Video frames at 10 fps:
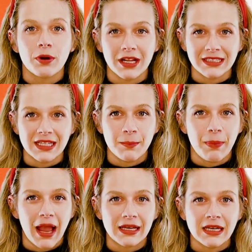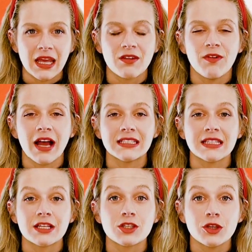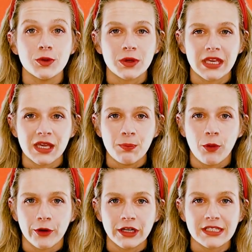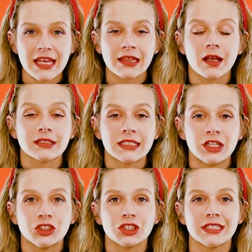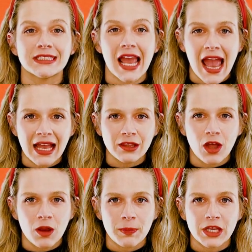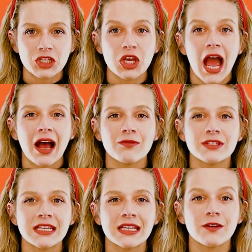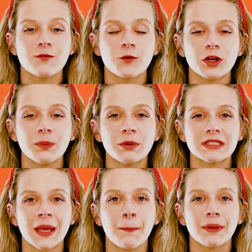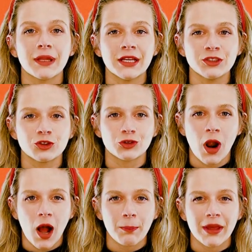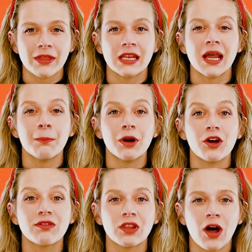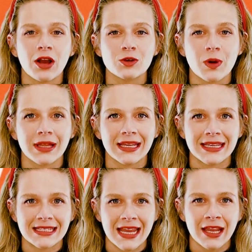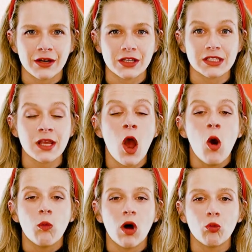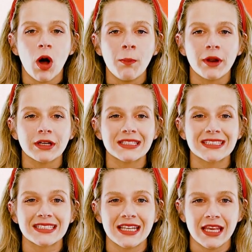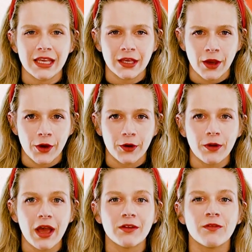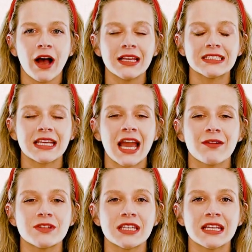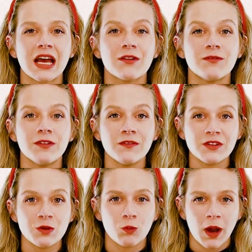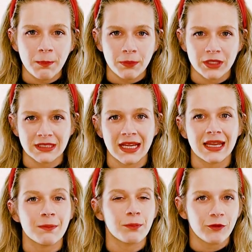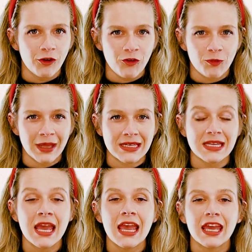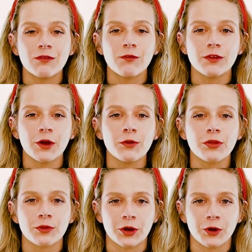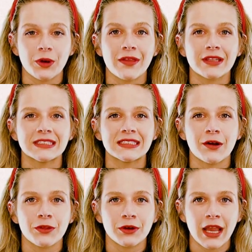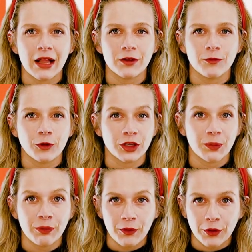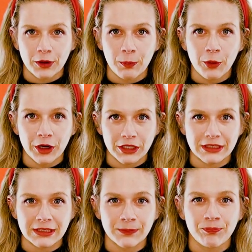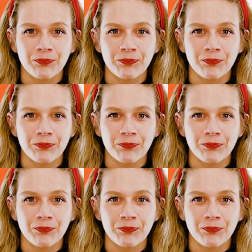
President Biden advised that two key ports in Los Angeles and Long Beach have seen a 40% plus drop in the number of long-dwelling containers, while Walmart's CEO advised they have seen a 51% improvement in flow-through in the Southern California ports.